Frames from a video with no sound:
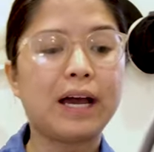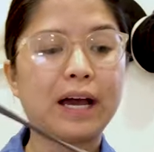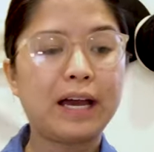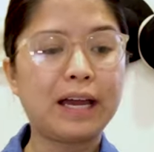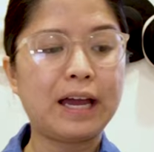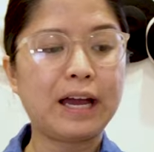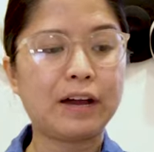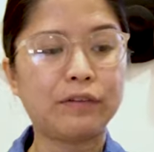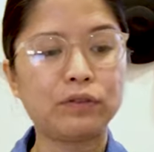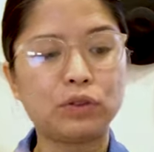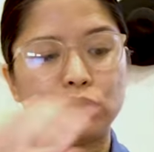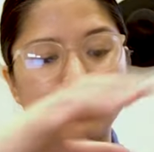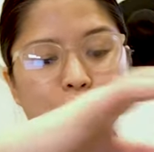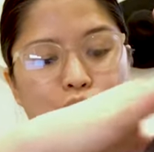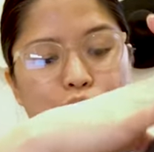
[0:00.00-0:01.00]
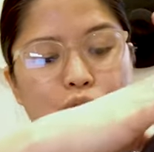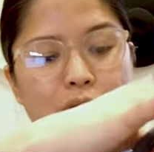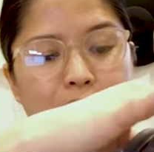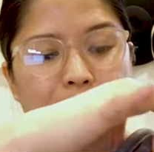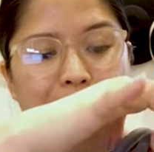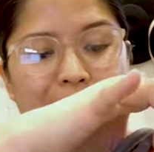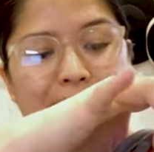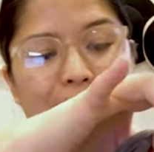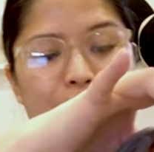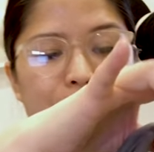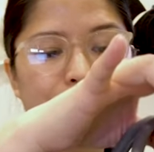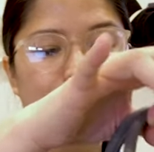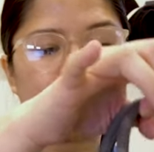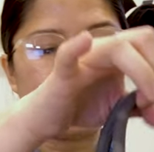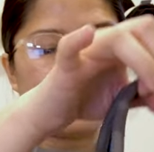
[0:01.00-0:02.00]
I have to have